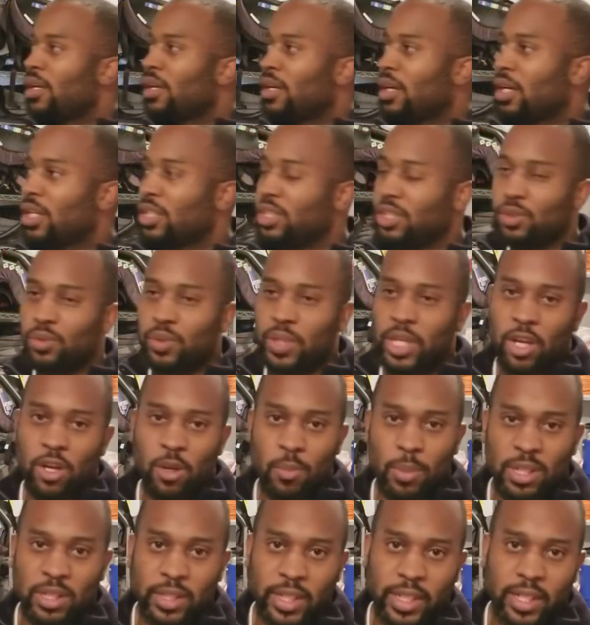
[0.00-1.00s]
Uh, do you care
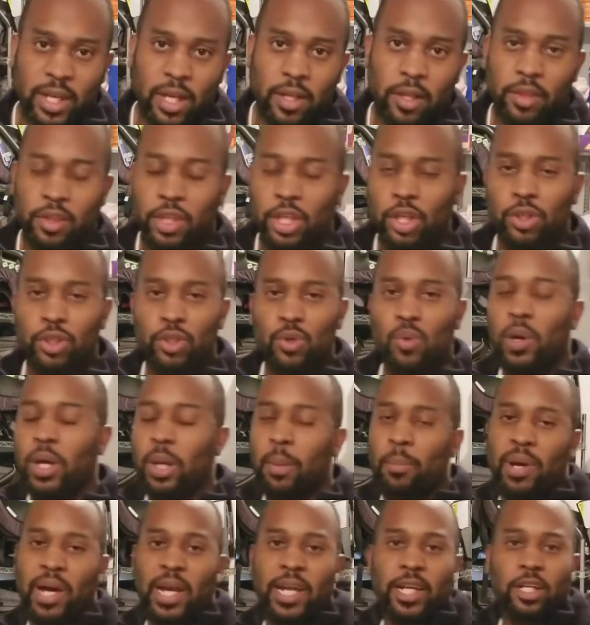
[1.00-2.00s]
about that kind of thing? Do you want
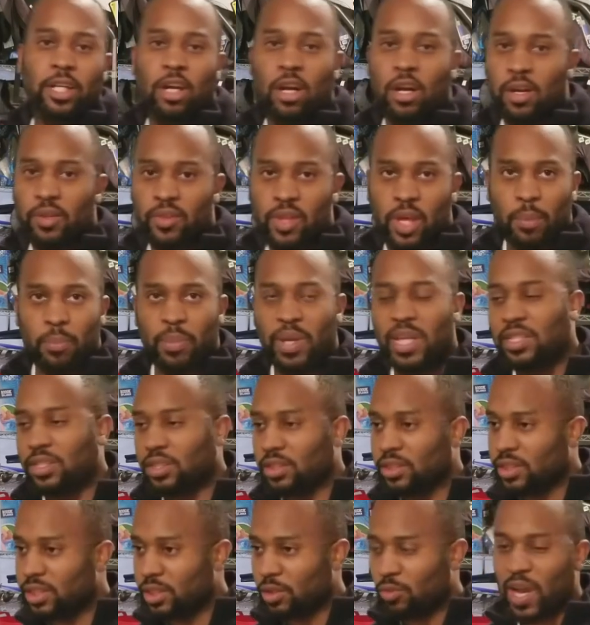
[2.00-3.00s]
to buy a car that
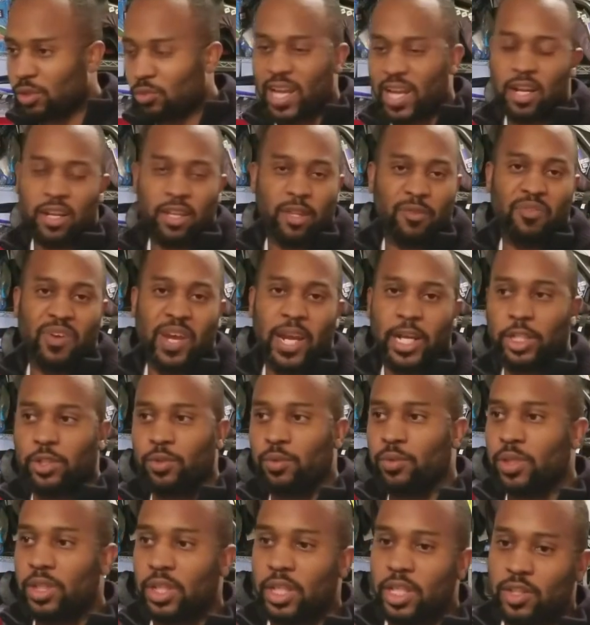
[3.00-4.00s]
basically right out of the
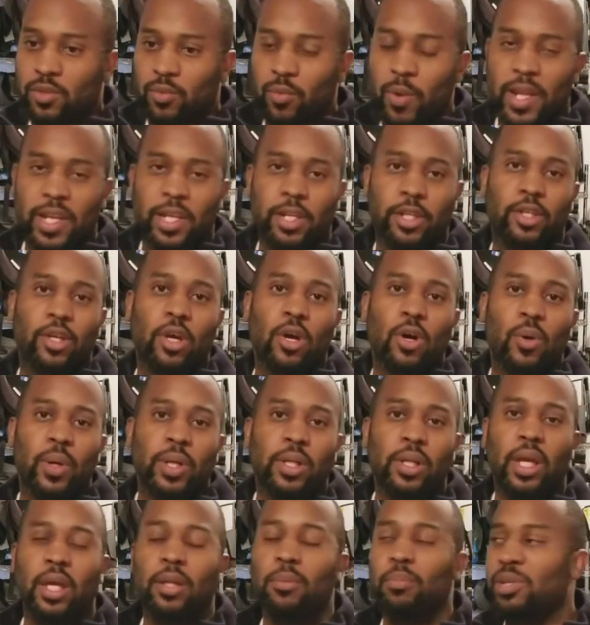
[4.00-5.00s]
factory, it's ready to go
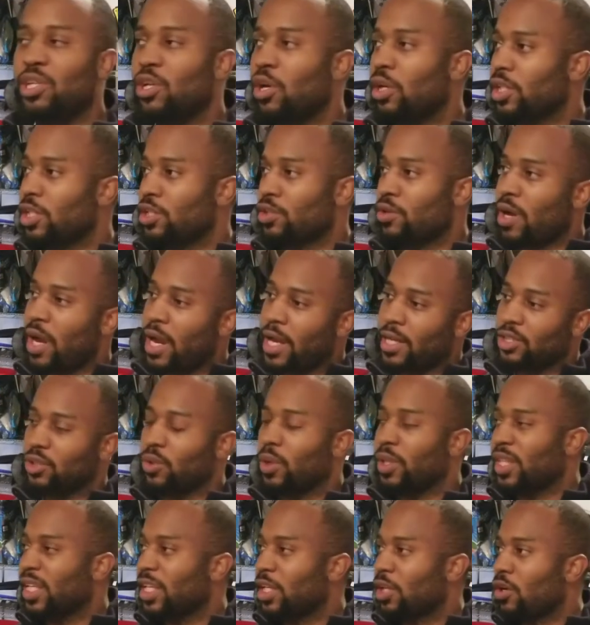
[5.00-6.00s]
and, and be on the track? So
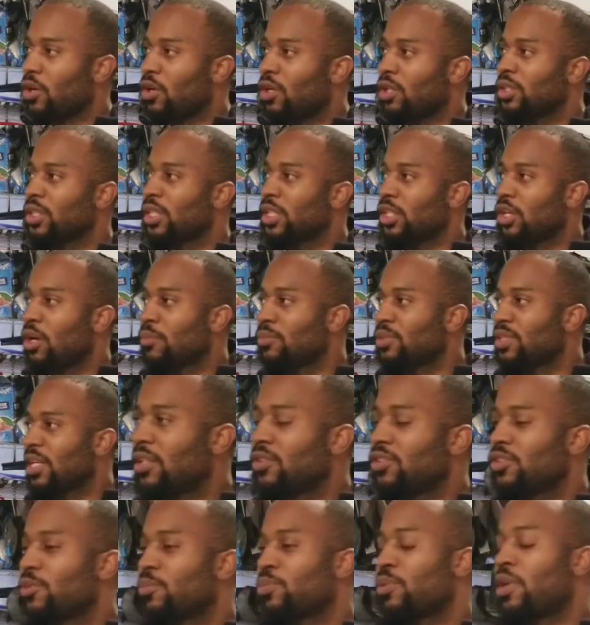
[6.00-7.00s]
I think it all it comes
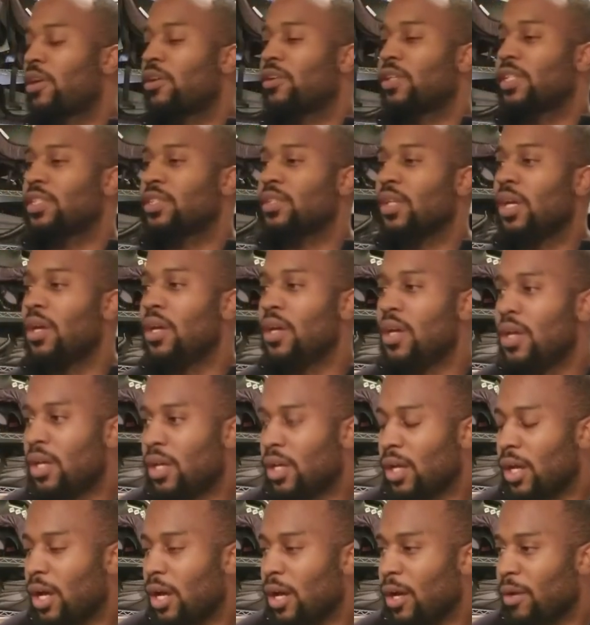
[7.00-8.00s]
to your priorities.
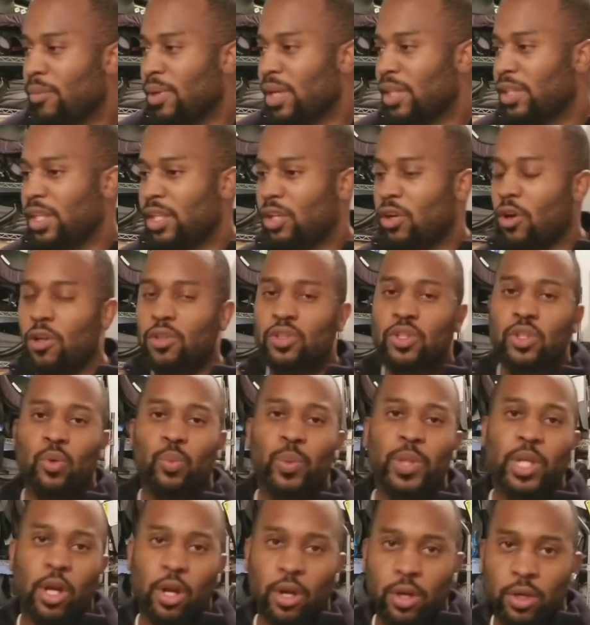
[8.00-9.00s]
Um, and then also
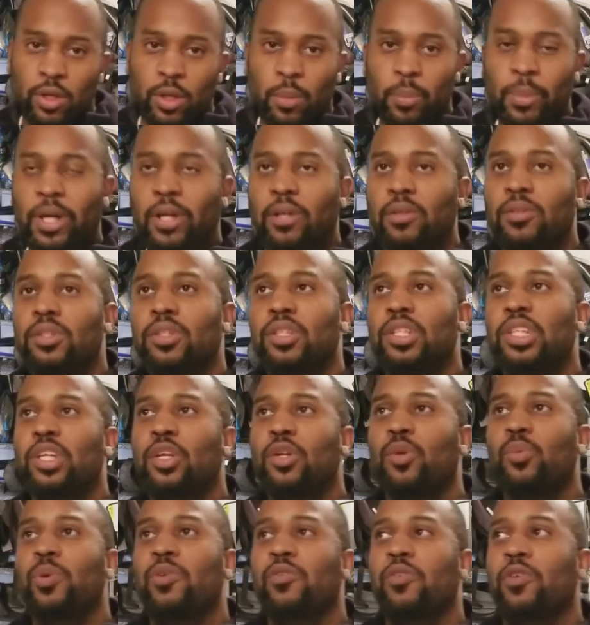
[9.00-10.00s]
we heard about, you
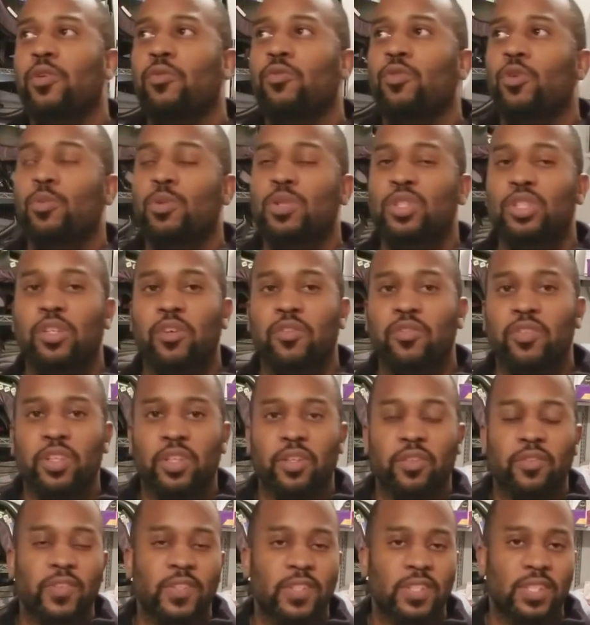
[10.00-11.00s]
know, we've heard rumors of
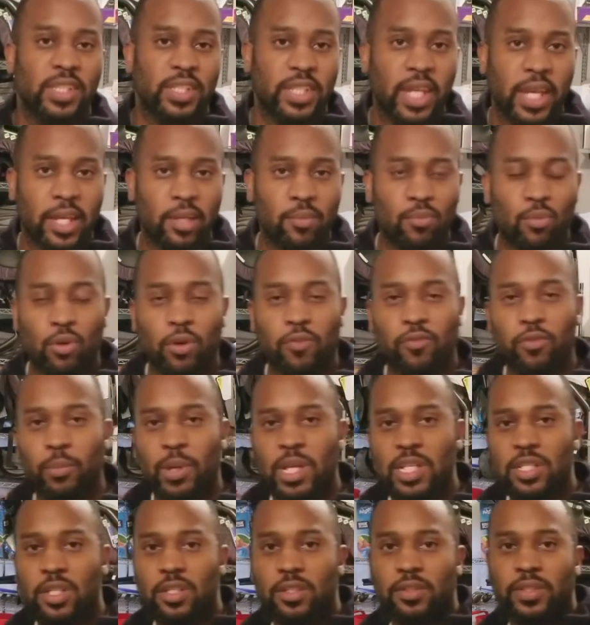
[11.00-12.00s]
the, the C8. More
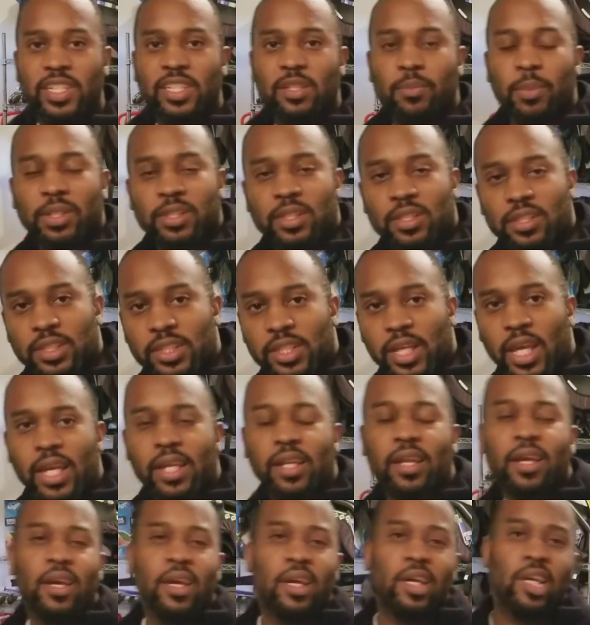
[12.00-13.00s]
information is leaked about the
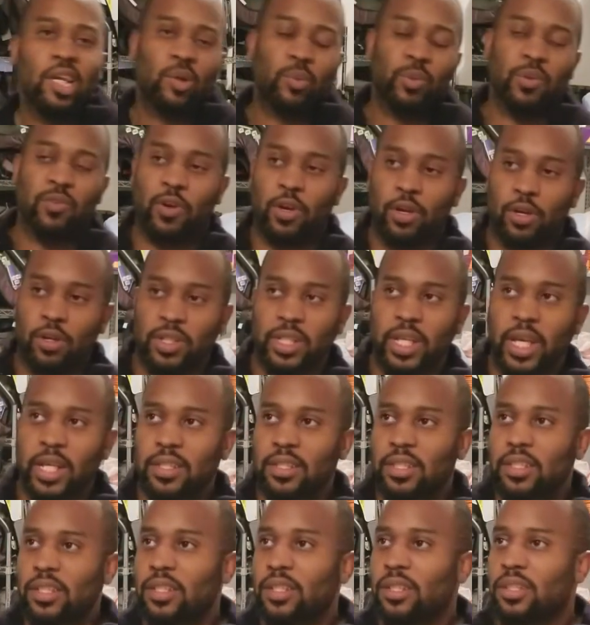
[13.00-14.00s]
C8. We've heard
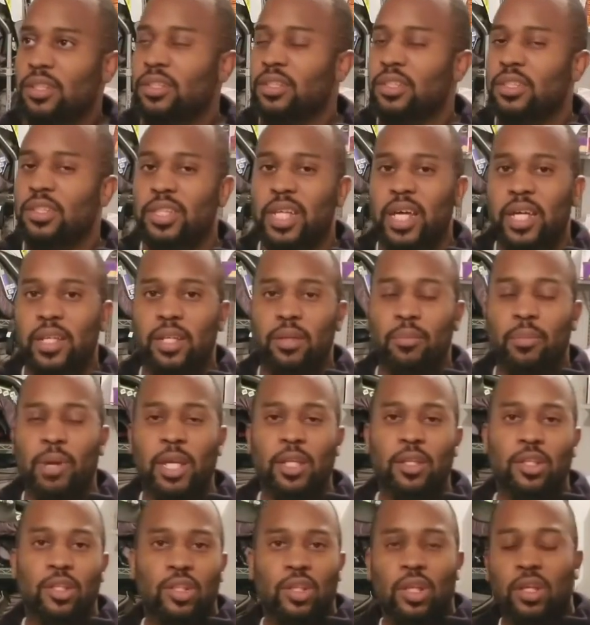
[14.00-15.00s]
that the that it
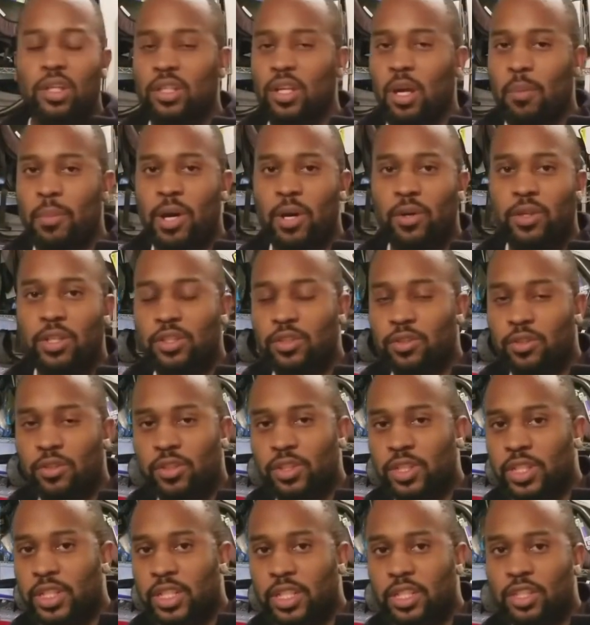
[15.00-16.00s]
might come out as
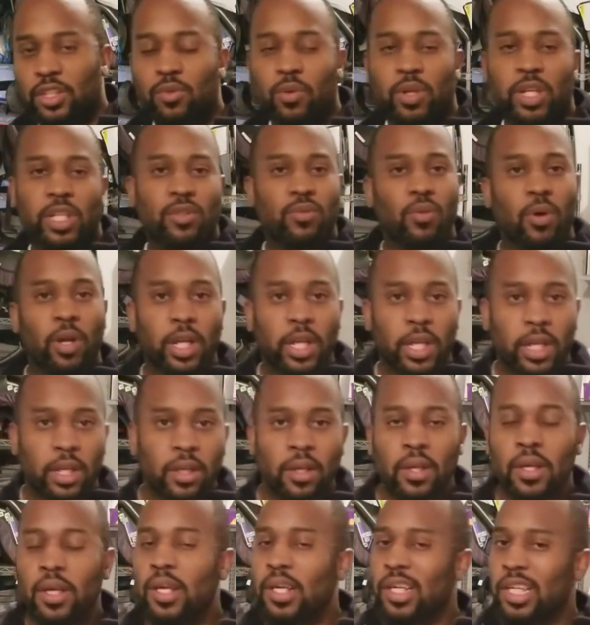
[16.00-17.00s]
early as
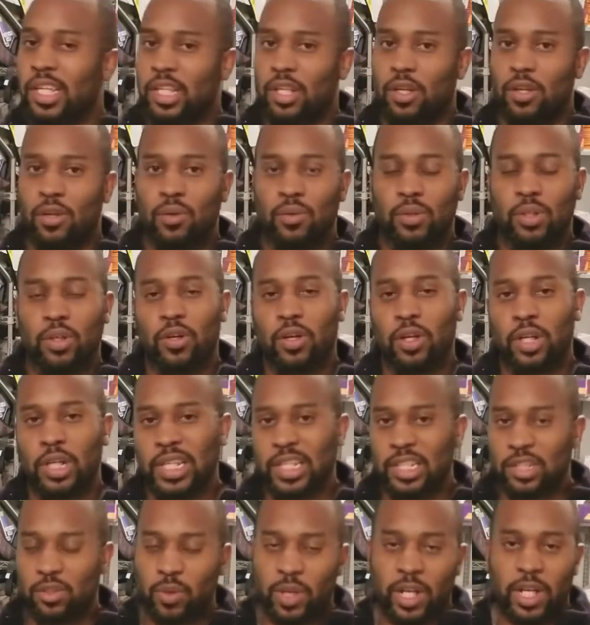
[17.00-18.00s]
2020, you know, or
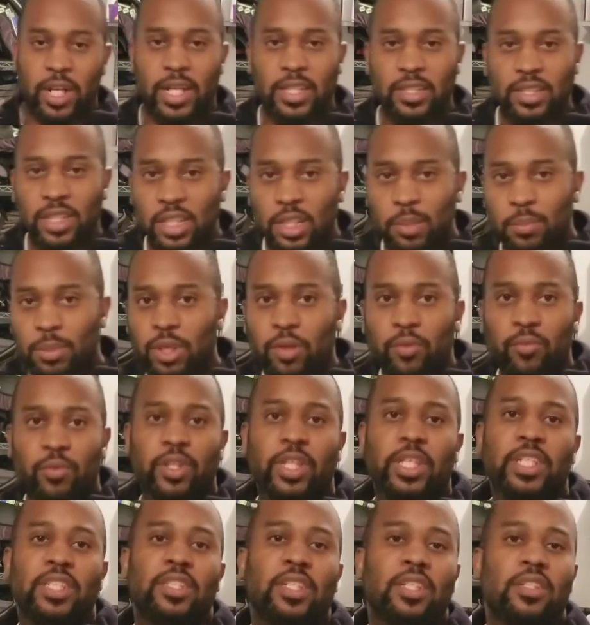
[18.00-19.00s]
in 2019 being
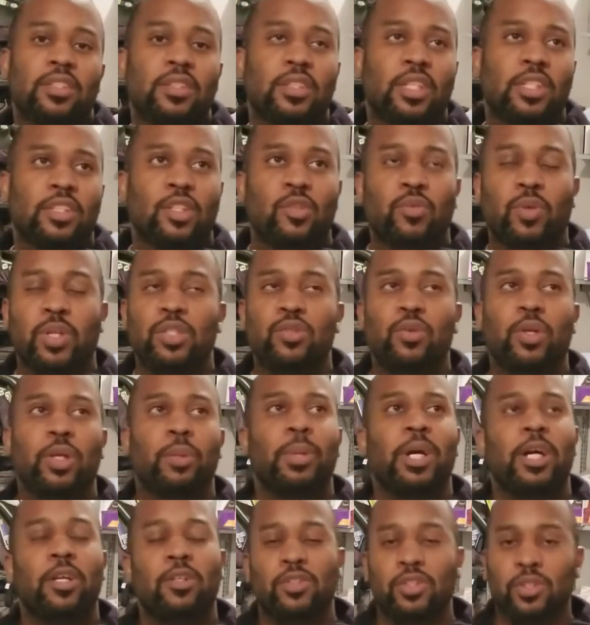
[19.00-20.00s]
released as, as a 2020 model.